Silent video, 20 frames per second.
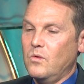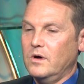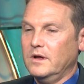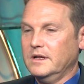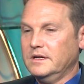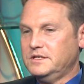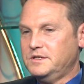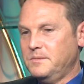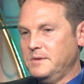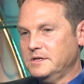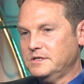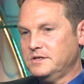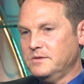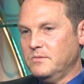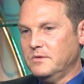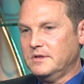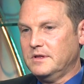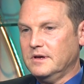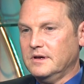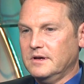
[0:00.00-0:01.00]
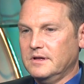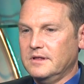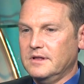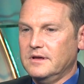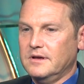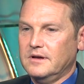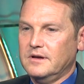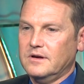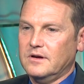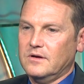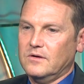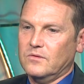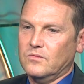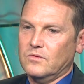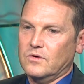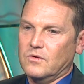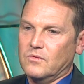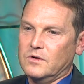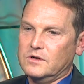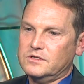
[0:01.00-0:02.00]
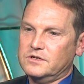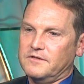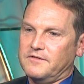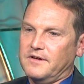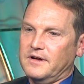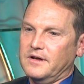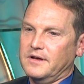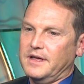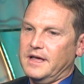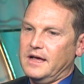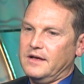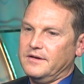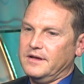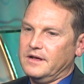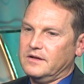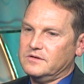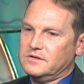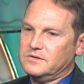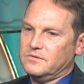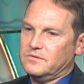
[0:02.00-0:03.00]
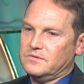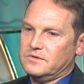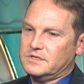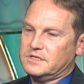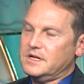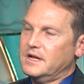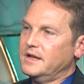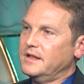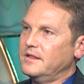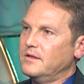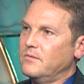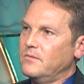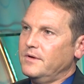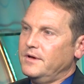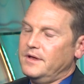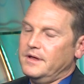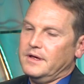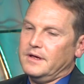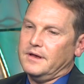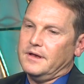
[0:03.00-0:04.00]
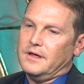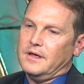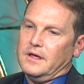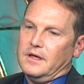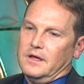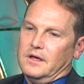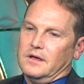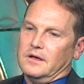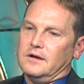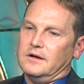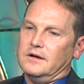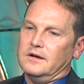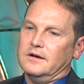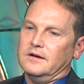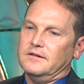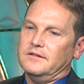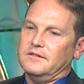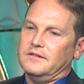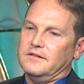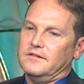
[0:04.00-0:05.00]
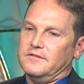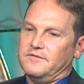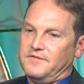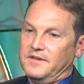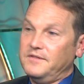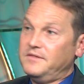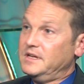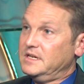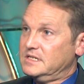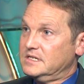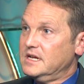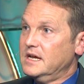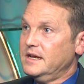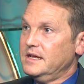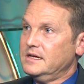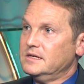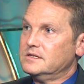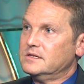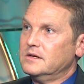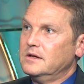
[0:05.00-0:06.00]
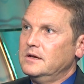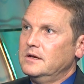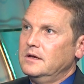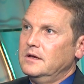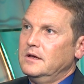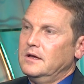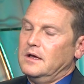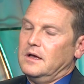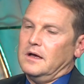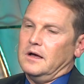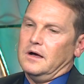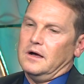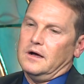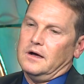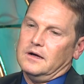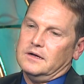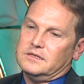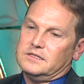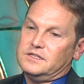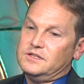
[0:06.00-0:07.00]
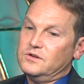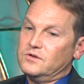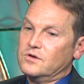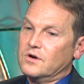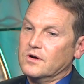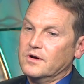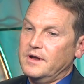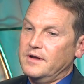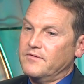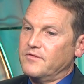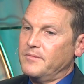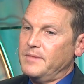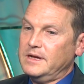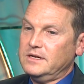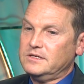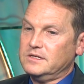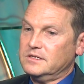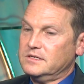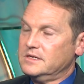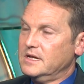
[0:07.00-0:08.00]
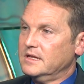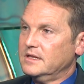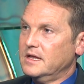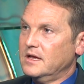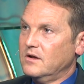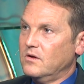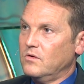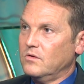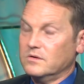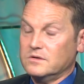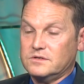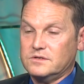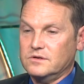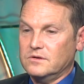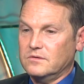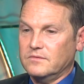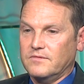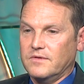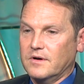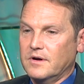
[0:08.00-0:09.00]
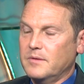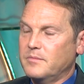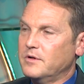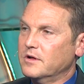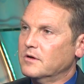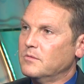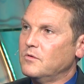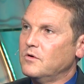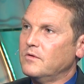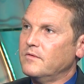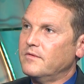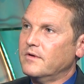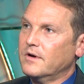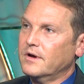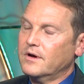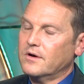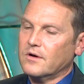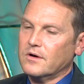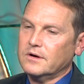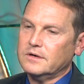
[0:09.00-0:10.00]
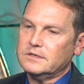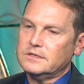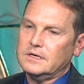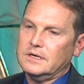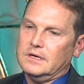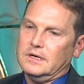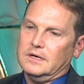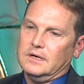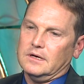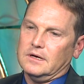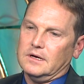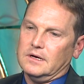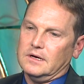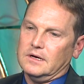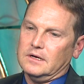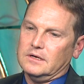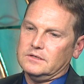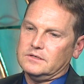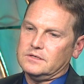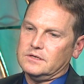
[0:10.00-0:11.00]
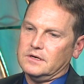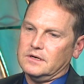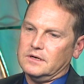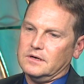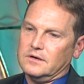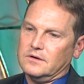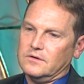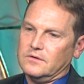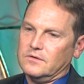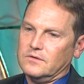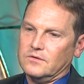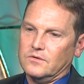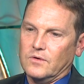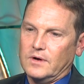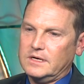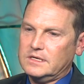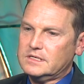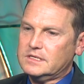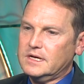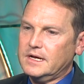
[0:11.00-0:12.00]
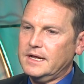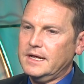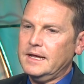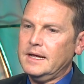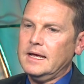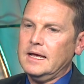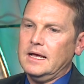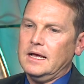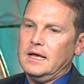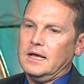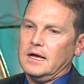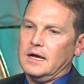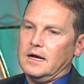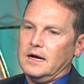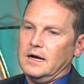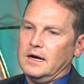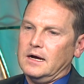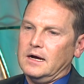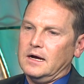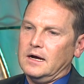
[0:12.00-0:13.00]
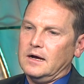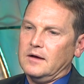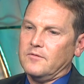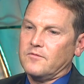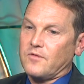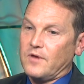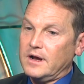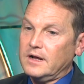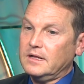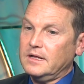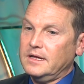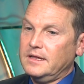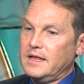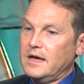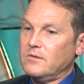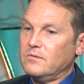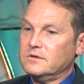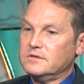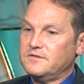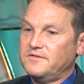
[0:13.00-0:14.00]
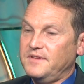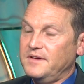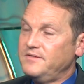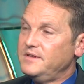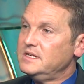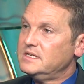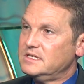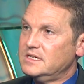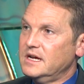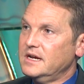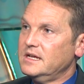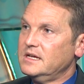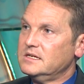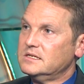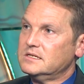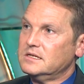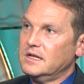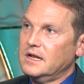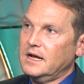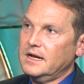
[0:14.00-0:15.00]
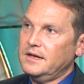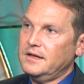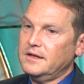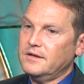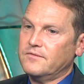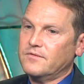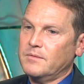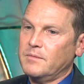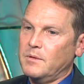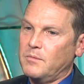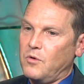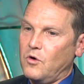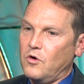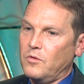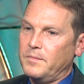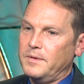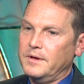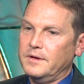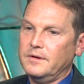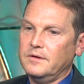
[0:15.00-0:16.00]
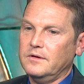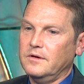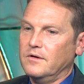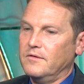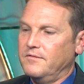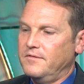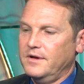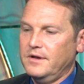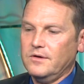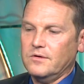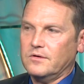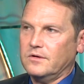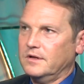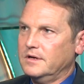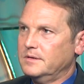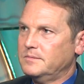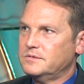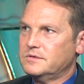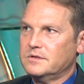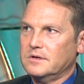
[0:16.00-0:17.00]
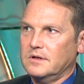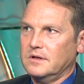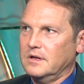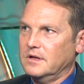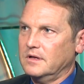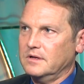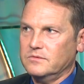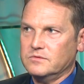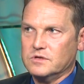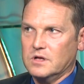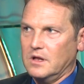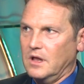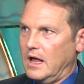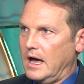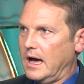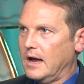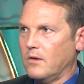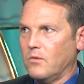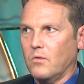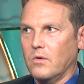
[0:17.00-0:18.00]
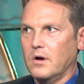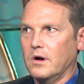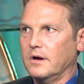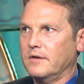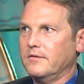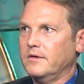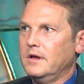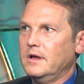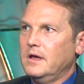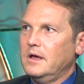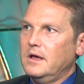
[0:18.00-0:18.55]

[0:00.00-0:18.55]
Well, as you mentioned with the, the original Final Countdown study that we did, uh, fifty studies. Yeah. Uh, still current information. It's not that old. It's still very applicable, very current. Uh, it's a great study. Uh, frankly, that was fifty studies that I did from the pulpit, you know, video clips. Uh, there was a lot of work.